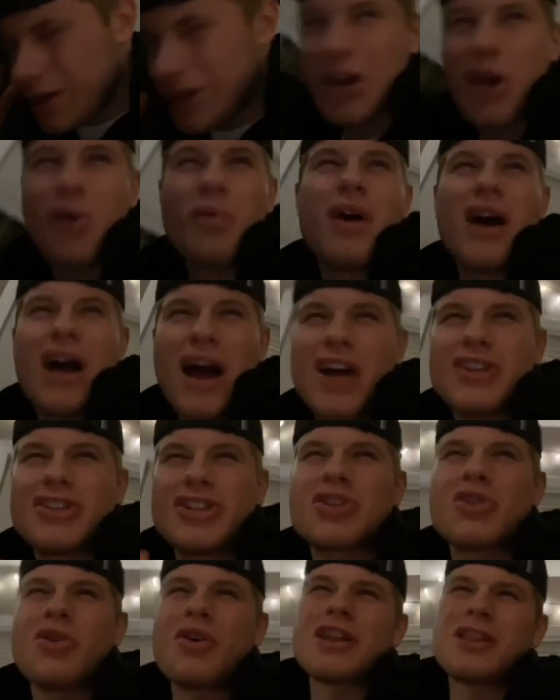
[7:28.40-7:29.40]
you know what? I'll
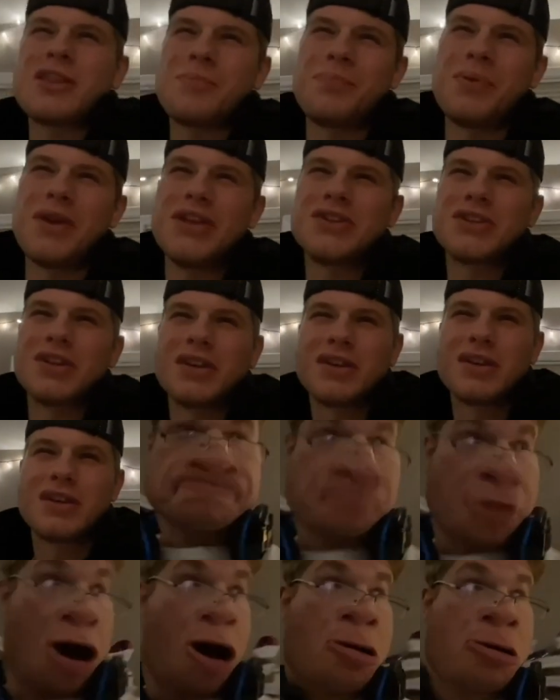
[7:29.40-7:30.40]
just go get the pizza.
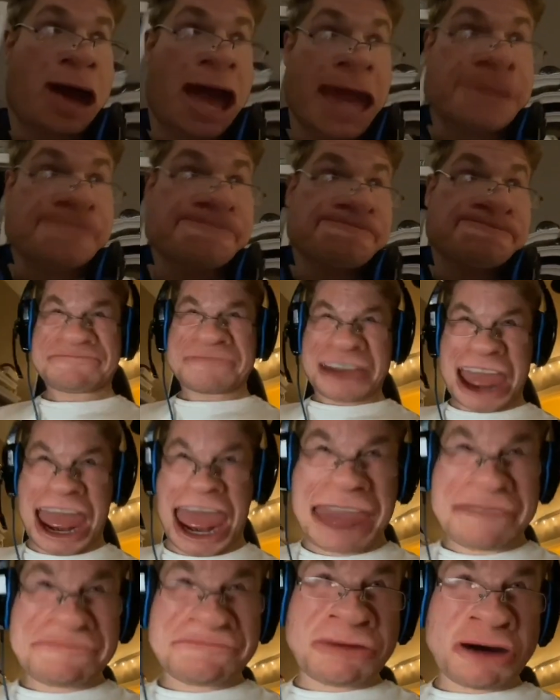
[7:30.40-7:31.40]
Okay. All
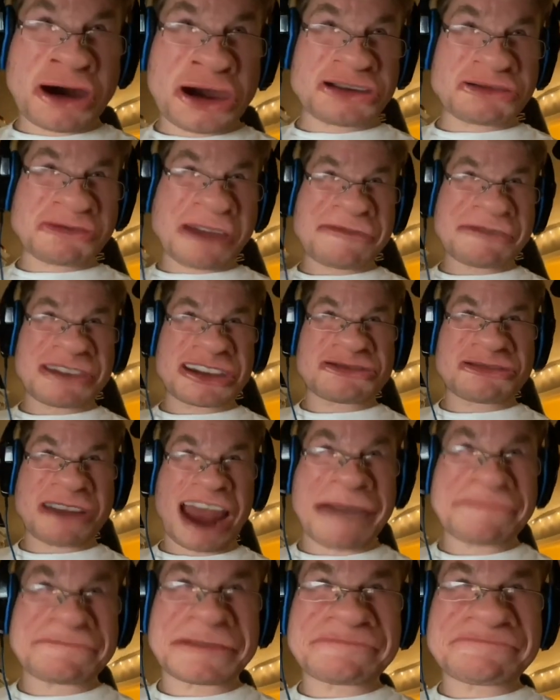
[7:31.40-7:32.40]
right, boys, where we
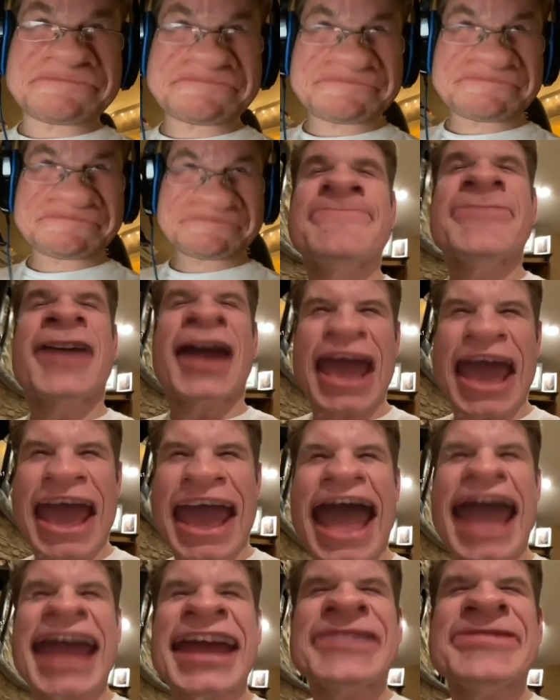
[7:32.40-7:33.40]
dropping? Hey,
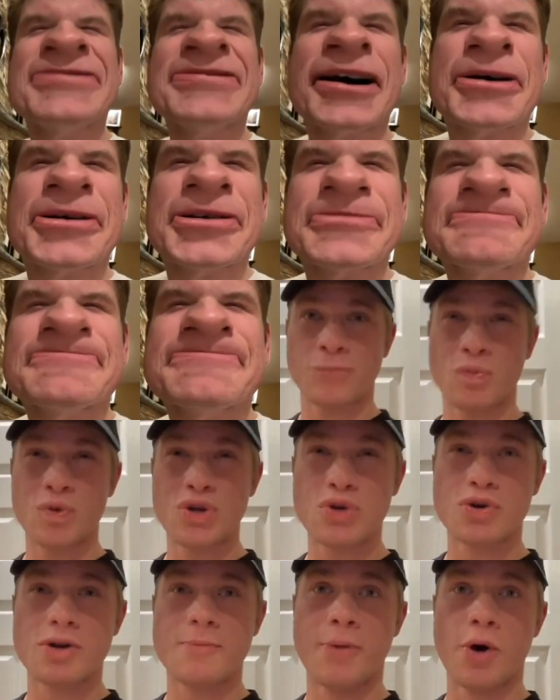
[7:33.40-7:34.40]
how you doing? We
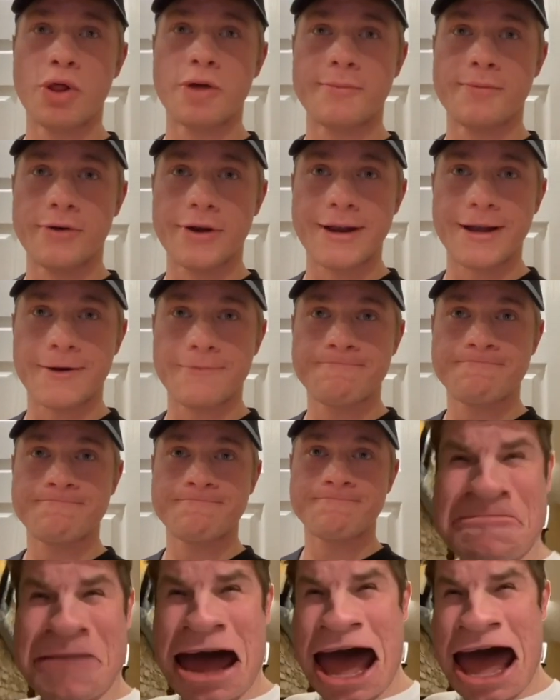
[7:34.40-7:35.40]
doing a bowl of burrito.
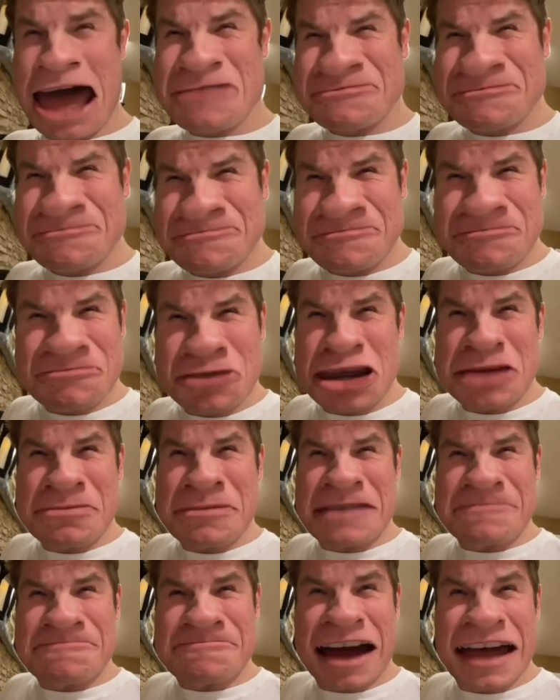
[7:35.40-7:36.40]
Huh? What do you
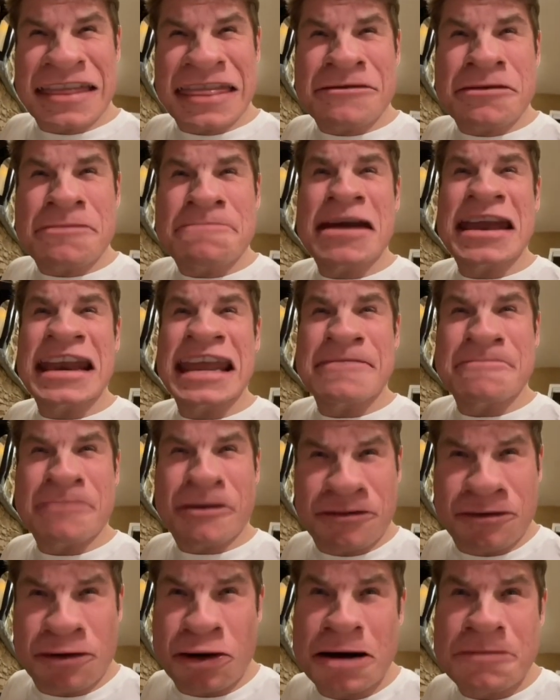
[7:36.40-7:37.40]
mean? I never been here
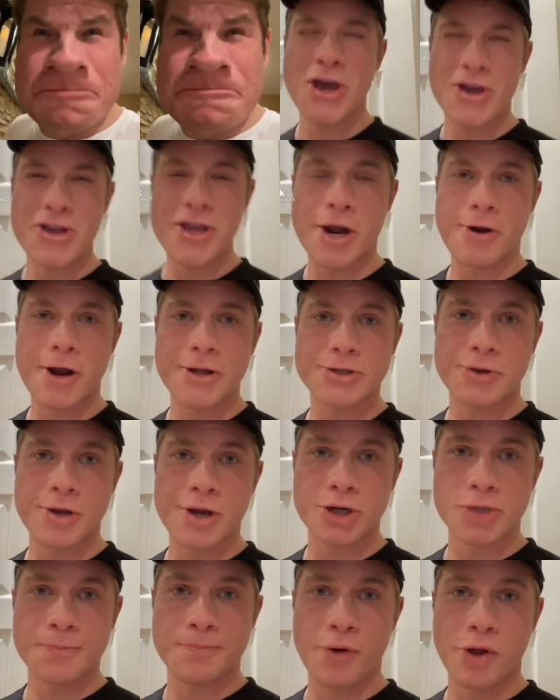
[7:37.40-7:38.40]
before. Yeah, right. So here
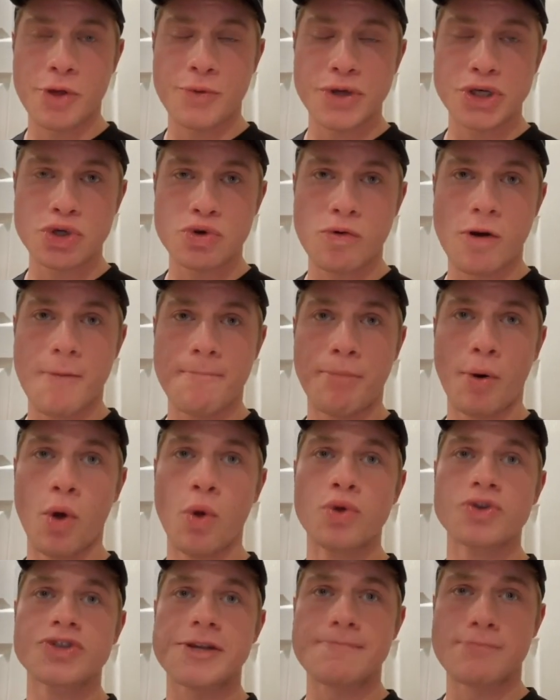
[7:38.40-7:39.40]
at Chipotle, we do uh,
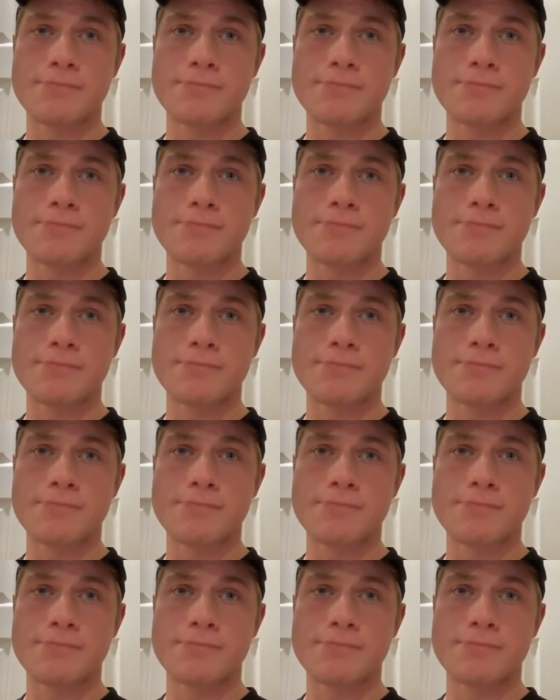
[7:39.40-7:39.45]
bowls and